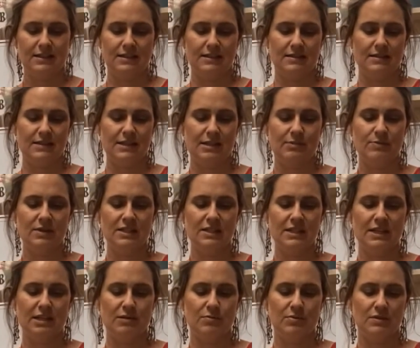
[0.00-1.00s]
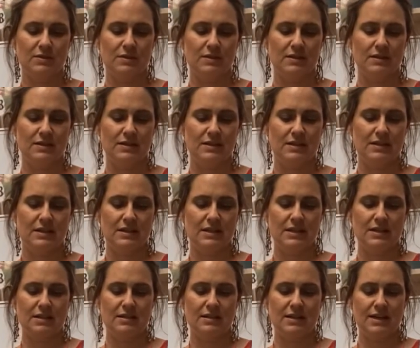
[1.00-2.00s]
take my tape
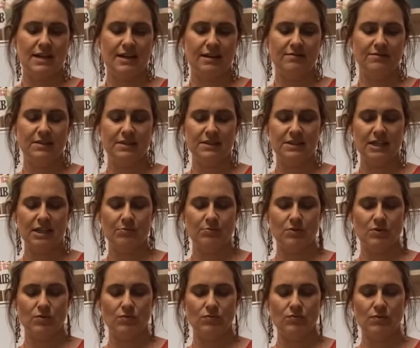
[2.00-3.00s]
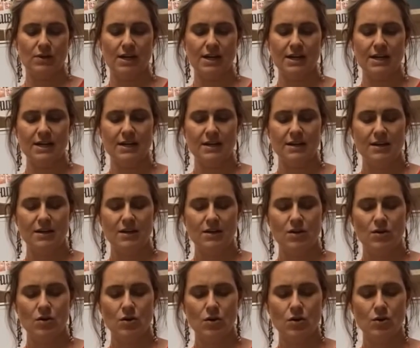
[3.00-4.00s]
and have the tape go right
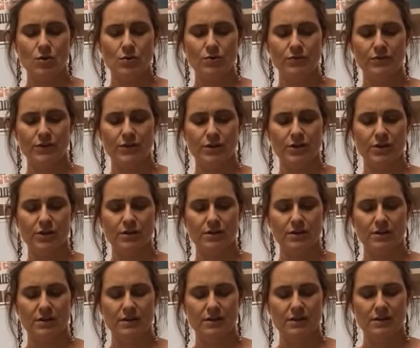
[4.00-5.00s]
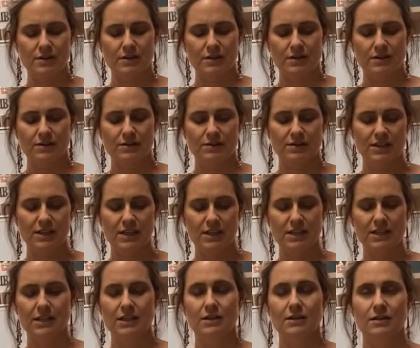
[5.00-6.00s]
over
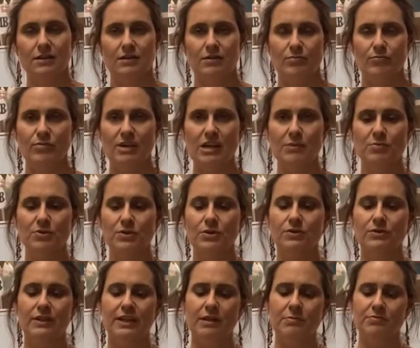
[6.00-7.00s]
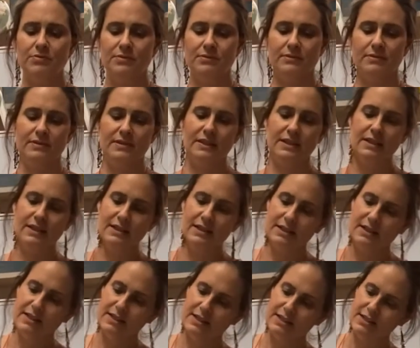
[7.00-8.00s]
the paper clip.
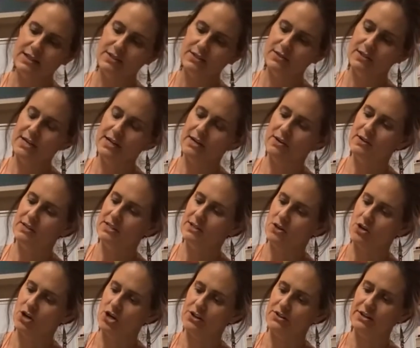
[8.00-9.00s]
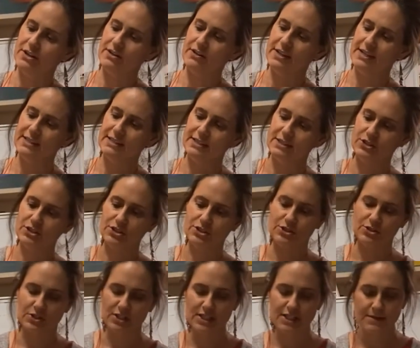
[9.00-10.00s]
So now it's on there nice and
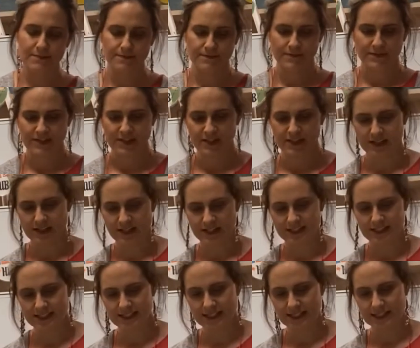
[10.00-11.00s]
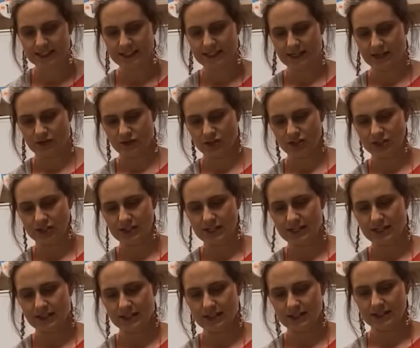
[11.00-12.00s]
sturdy. You can set it down just
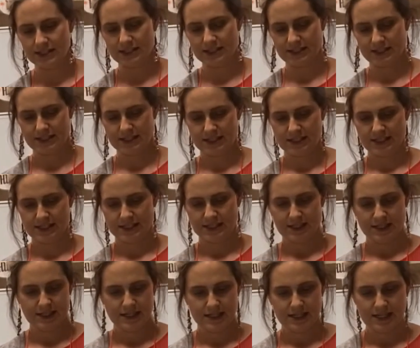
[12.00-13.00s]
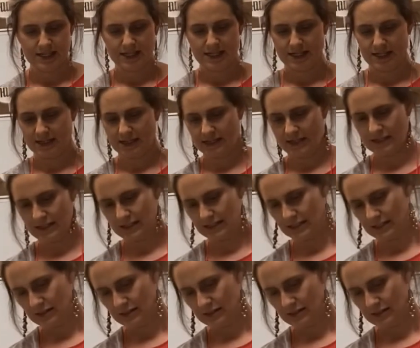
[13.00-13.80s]
like this, and